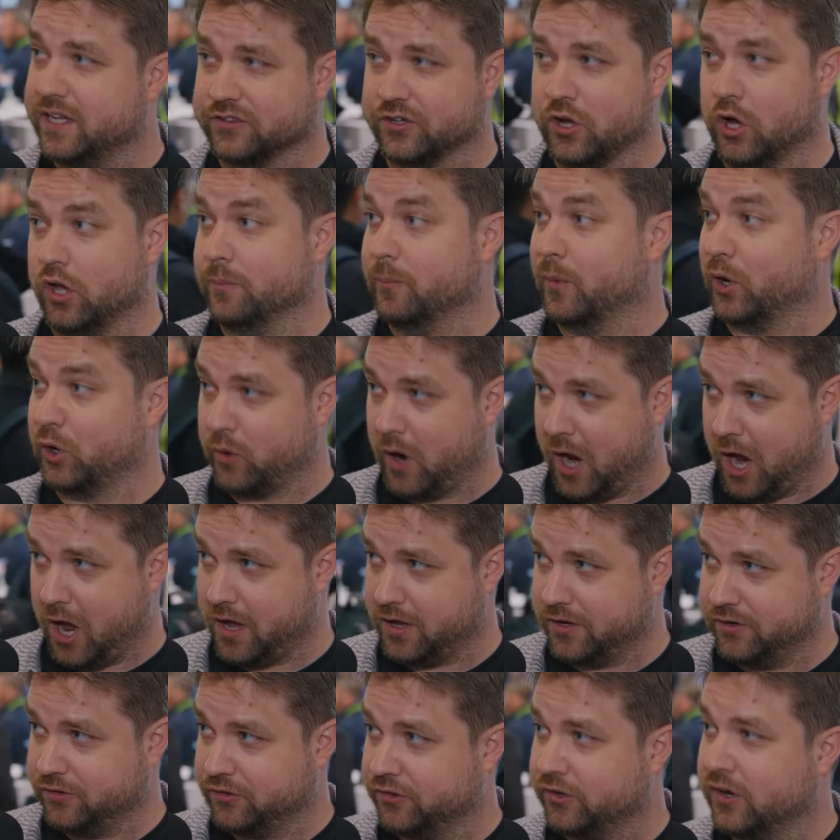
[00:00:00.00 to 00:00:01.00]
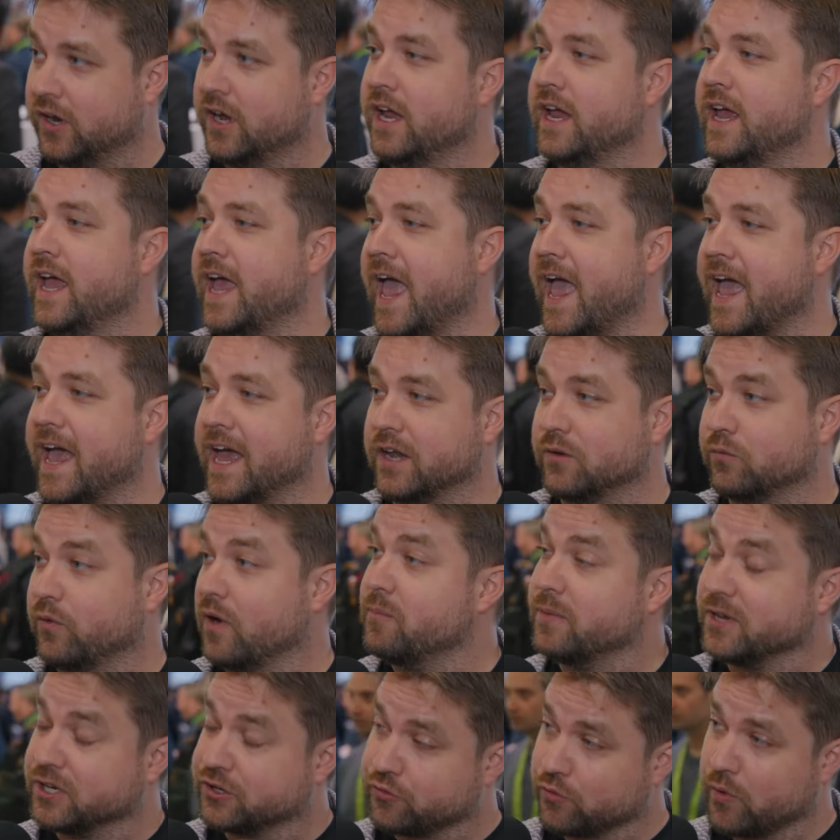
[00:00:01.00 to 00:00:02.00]
It's called Mirage, and
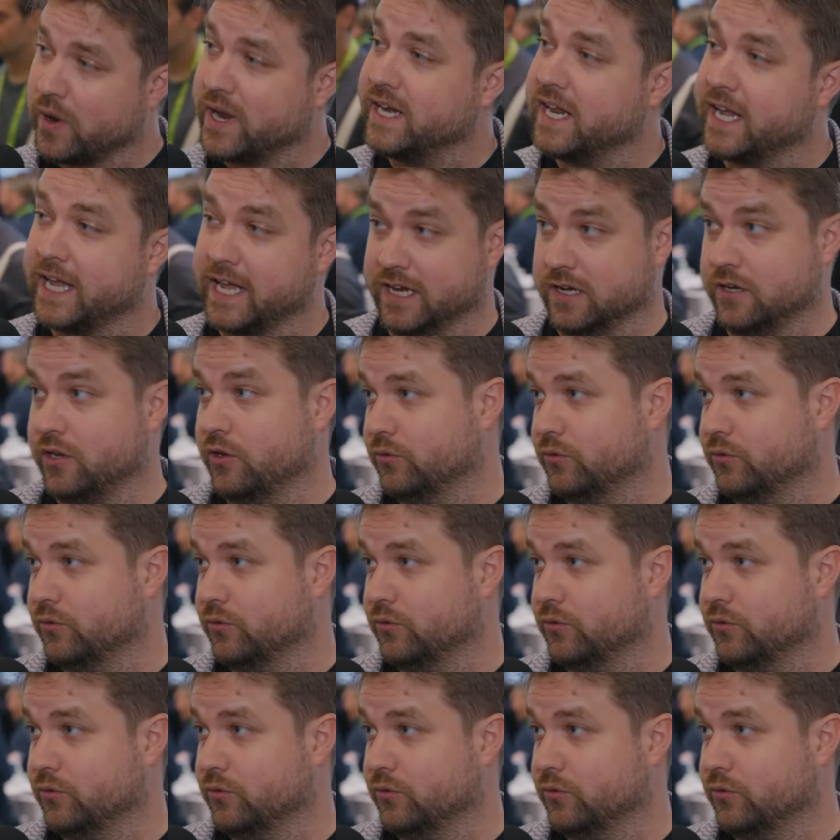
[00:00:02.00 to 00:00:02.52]
we've been training it